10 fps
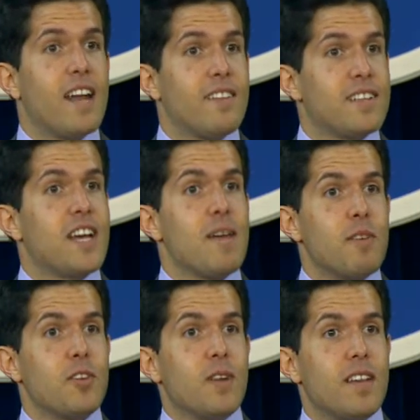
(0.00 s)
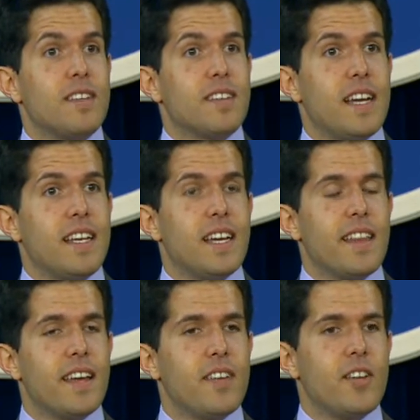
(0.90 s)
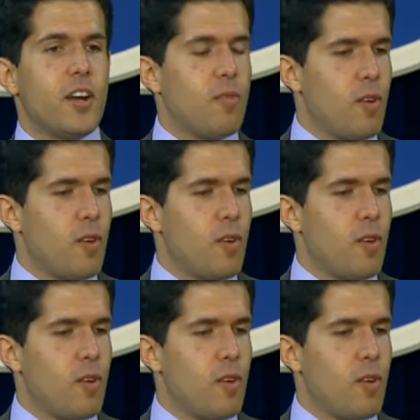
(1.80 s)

of excitement around this idea that, you know,